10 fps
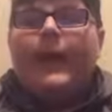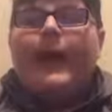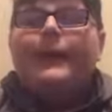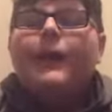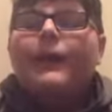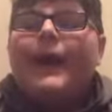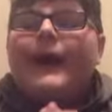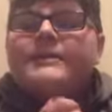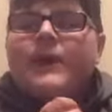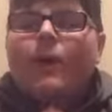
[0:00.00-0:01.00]
Hello
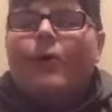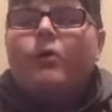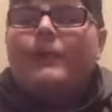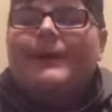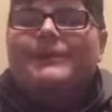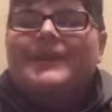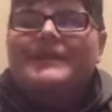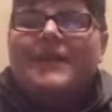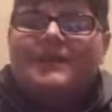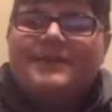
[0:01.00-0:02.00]
guys and welcome back to this.
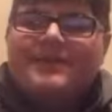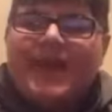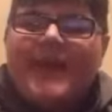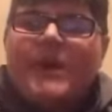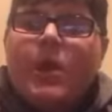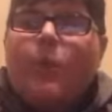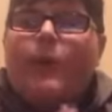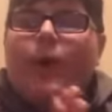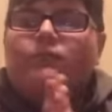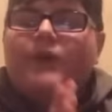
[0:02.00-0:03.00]
Now today we
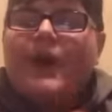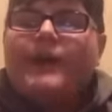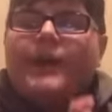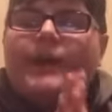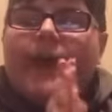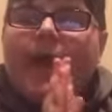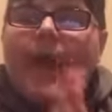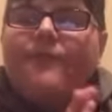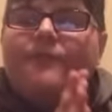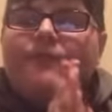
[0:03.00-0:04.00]
are ranking
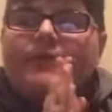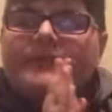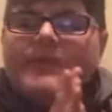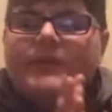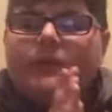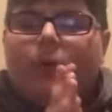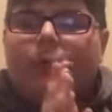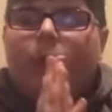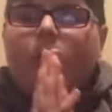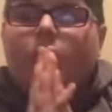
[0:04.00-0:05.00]
every
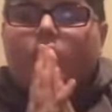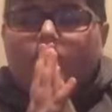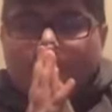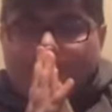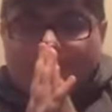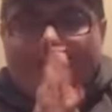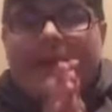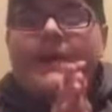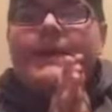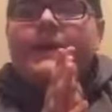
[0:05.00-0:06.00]
single
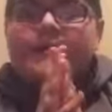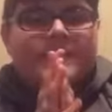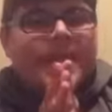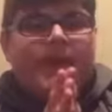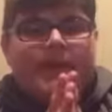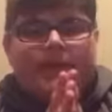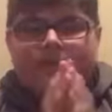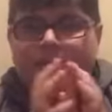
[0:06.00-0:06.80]
league stadium, you